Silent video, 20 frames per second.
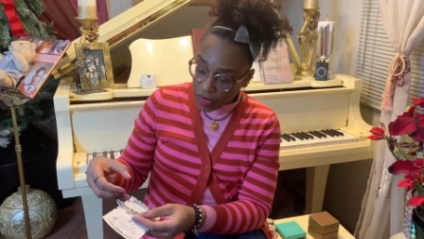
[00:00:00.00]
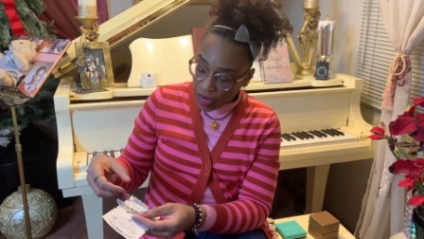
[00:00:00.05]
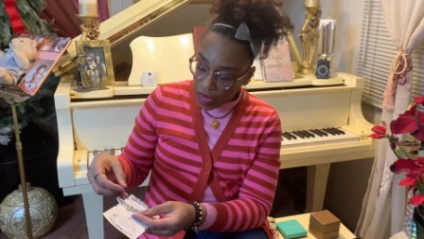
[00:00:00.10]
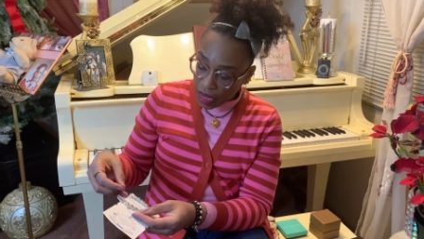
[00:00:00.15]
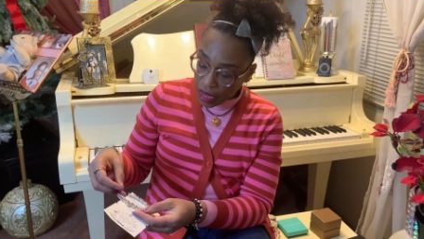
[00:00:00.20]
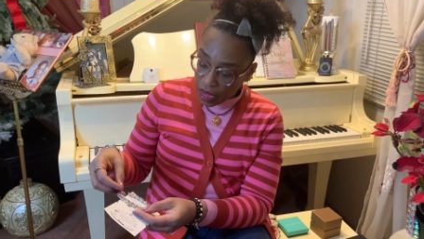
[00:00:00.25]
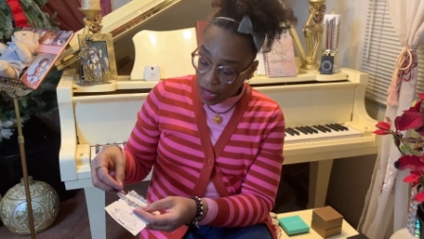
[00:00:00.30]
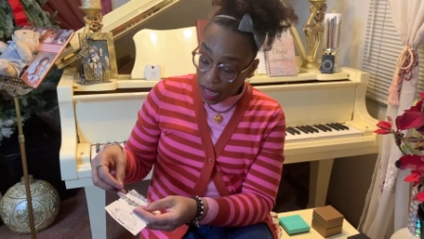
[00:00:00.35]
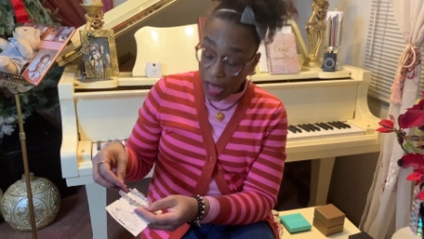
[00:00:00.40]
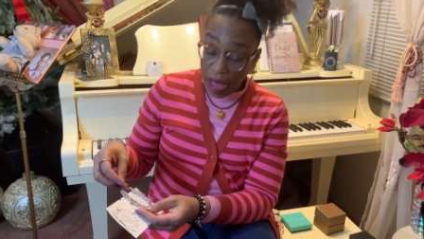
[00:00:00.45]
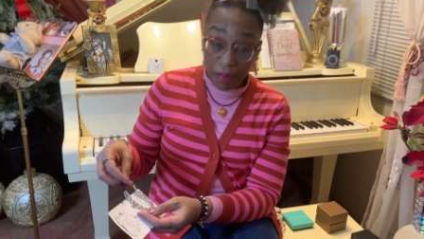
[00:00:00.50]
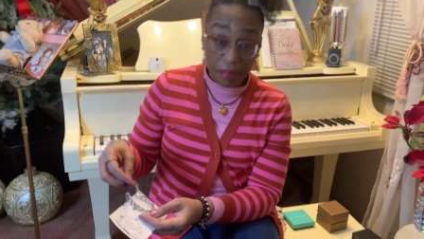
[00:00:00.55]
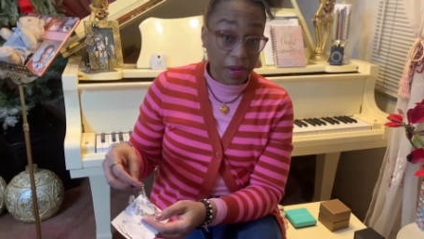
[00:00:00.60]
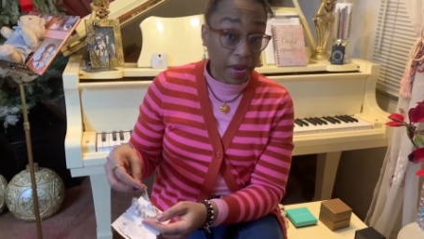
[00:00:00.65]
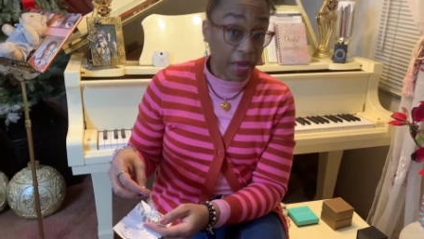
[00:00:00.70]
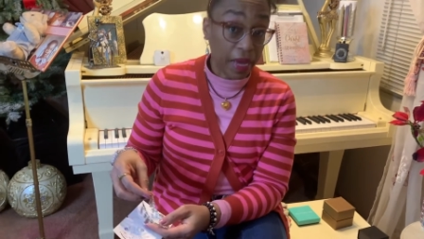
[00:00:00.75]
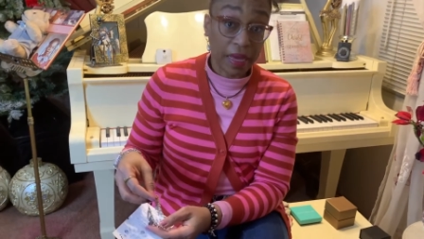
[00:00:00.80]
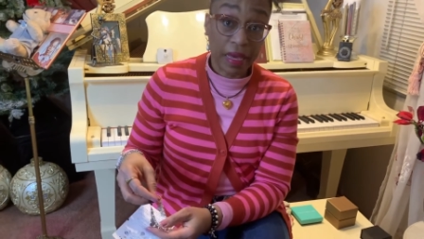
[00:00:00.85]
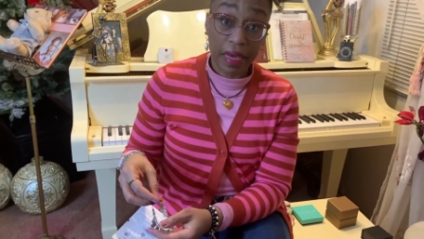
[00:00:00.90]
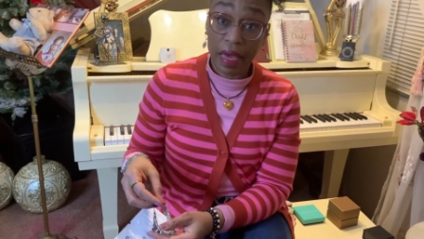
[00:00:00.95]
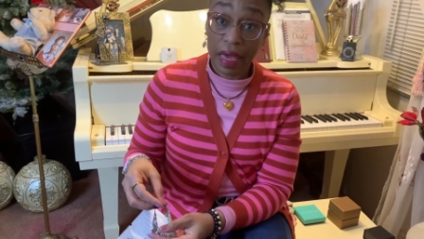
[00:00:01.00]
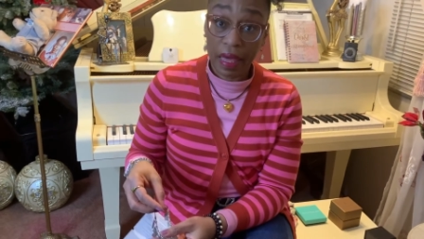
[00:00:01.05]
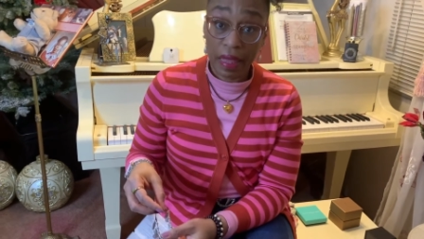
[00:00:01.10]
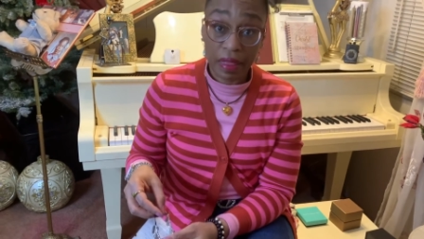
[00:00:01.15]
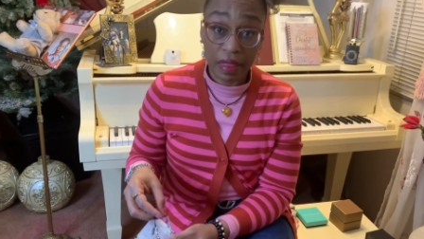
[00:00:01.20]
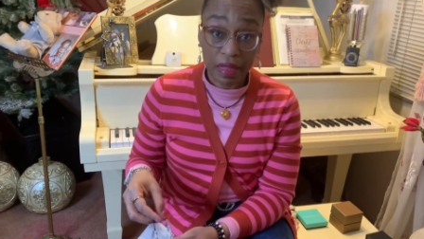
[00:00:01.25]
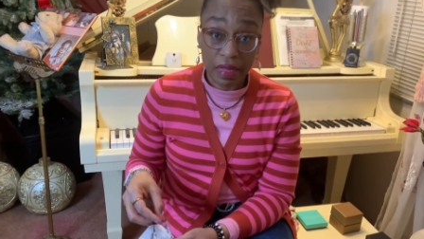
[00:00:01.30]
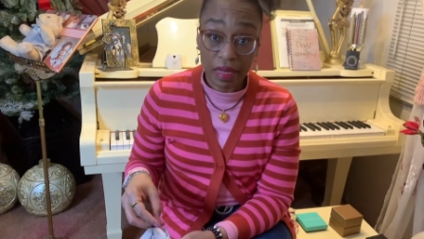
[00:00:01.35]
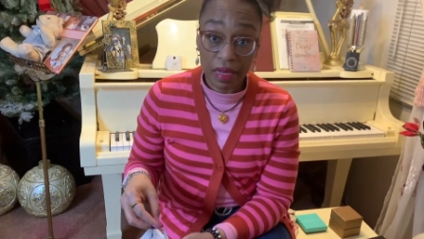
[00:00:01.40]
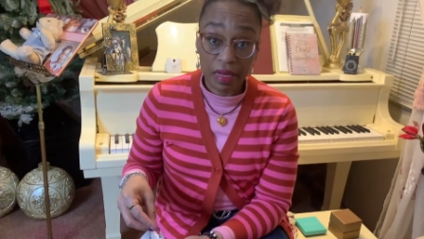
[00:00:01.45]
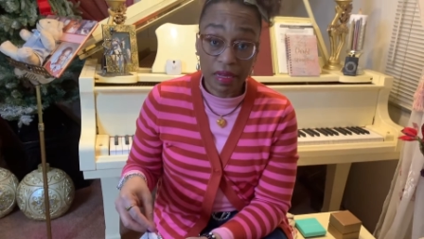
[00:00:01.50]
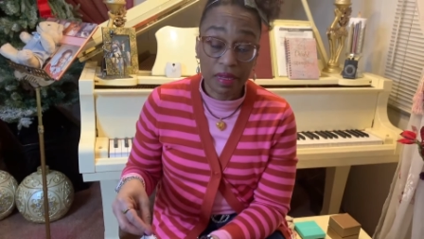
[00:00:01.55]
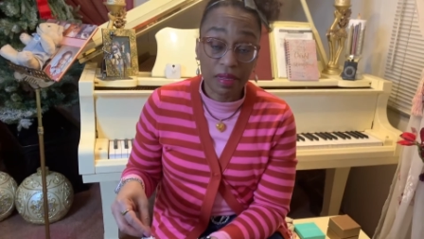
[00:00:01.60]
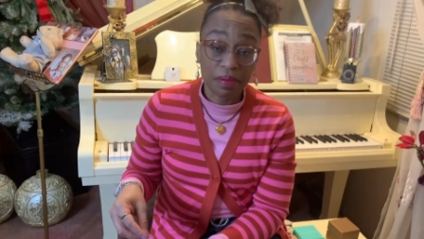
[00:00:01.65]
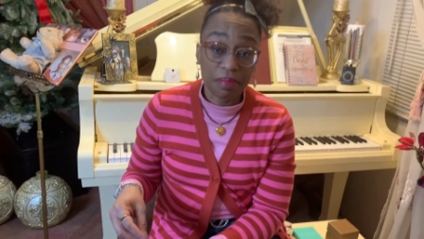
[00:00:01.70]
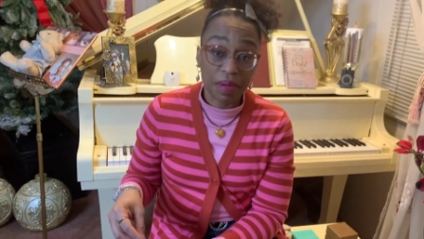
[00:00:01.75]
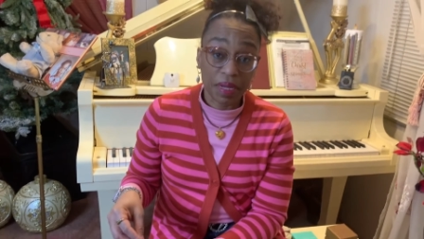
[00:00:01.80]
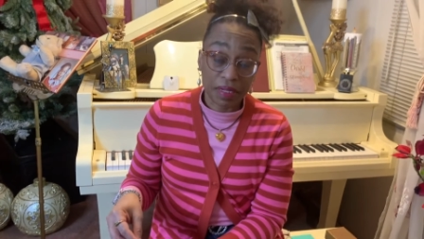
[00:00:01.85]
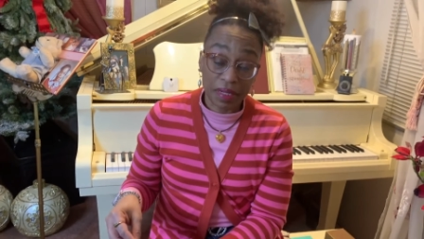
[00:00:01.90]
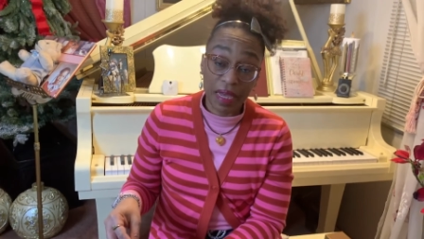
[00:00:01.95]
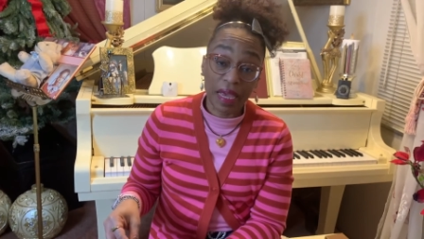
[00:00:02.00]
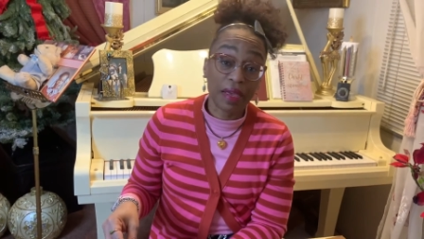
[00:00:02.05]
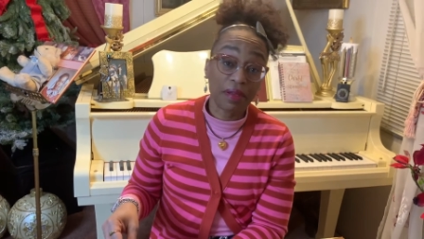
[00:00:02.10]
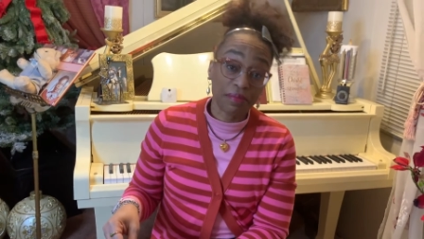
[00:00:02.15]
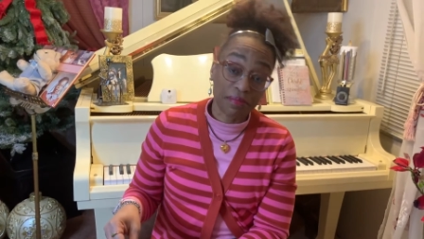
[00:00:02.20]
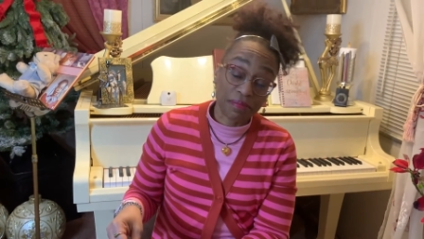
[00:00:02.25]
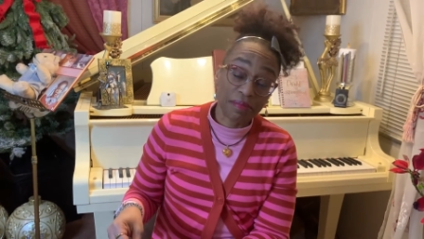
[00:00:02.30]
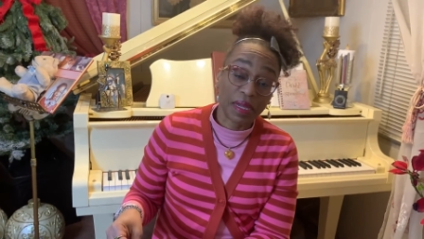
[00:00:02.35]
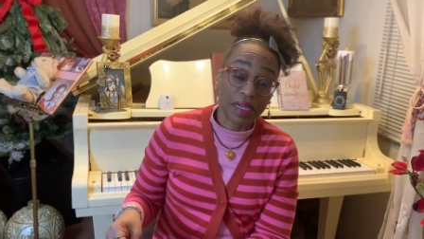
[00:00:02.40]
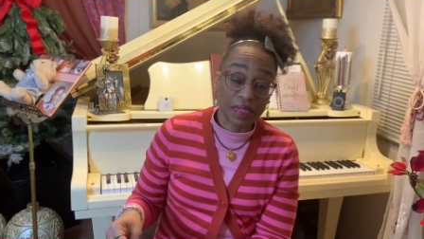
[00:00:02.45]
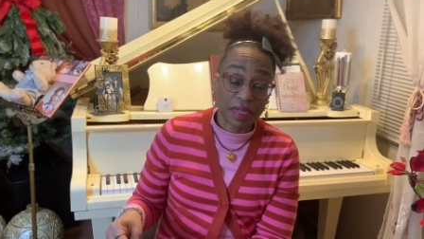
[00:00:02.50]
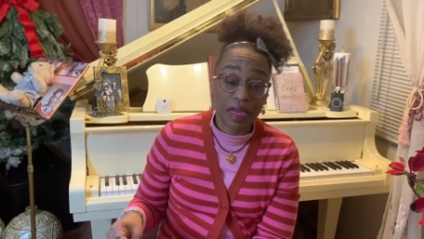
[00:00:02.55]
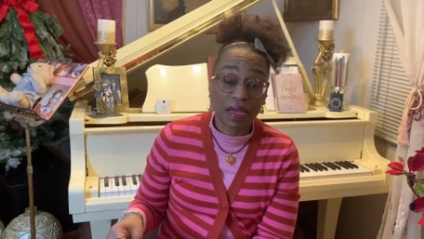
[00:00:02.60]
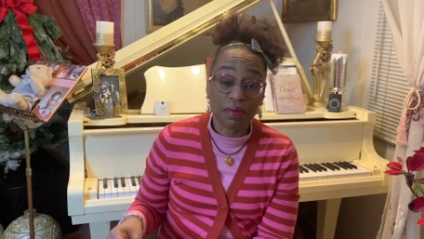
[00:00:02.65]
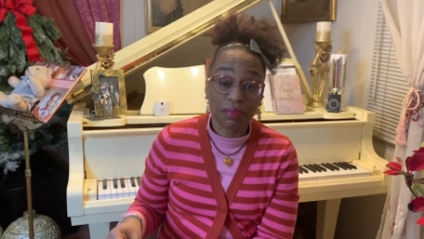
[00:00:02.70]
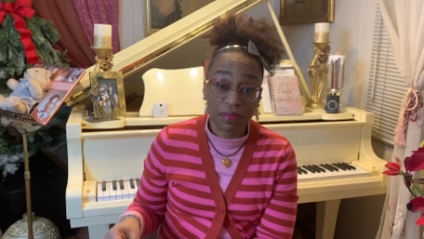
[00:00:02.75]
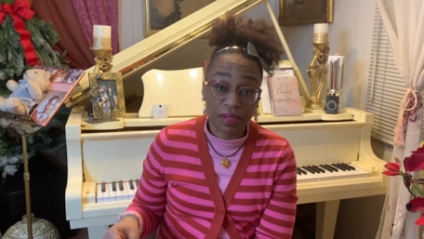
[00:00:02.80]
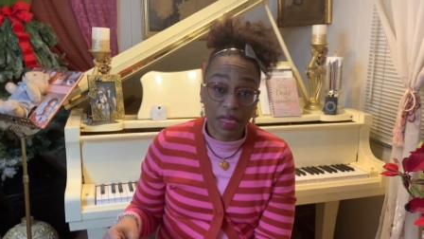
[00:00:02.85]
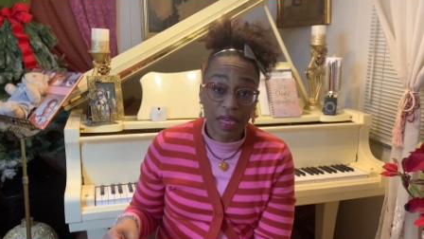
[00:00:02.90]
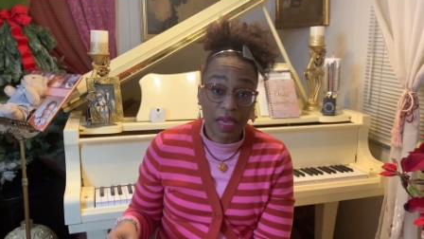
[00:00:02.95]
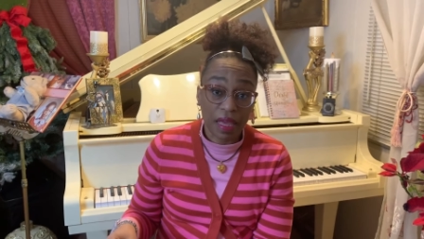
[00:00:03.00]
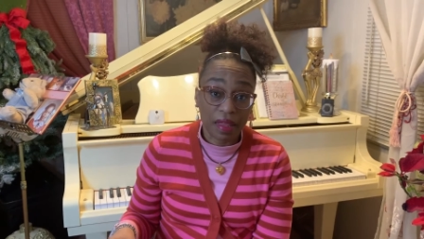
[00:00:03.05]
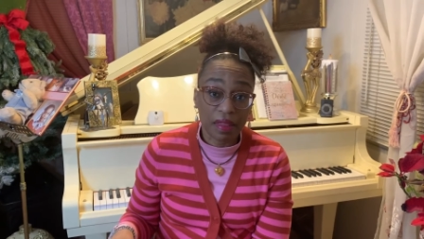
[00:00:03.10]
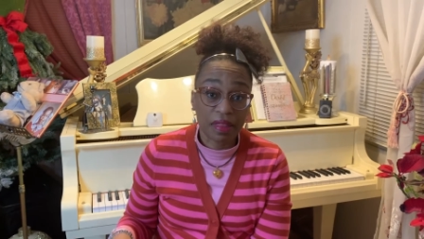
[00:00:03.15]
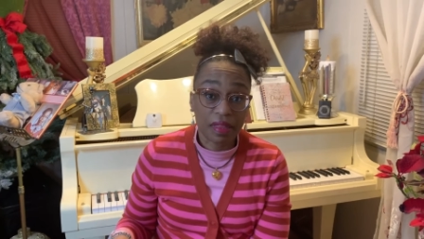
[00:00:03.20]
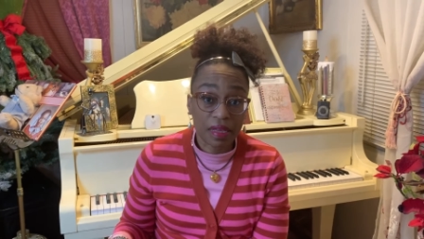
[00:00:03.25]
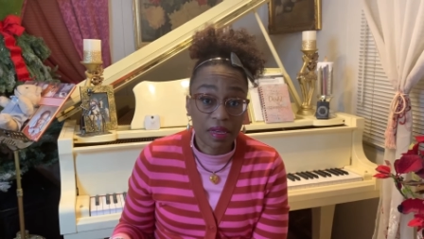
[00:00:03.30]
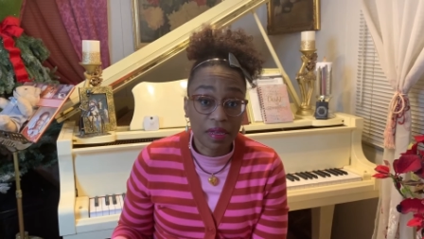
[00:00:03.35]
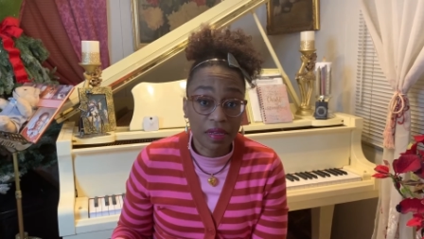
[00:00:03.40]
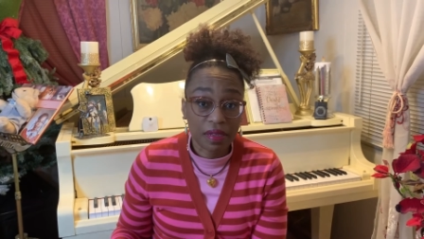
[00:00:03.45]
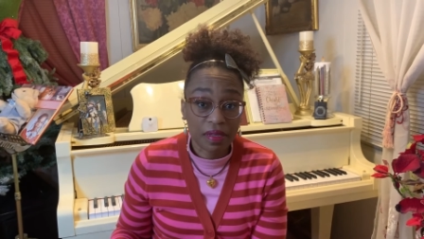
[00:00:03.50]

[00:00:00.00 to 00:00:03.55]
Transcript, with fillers: Uh, I'm not Catholic. My dad, my dad was Catholic.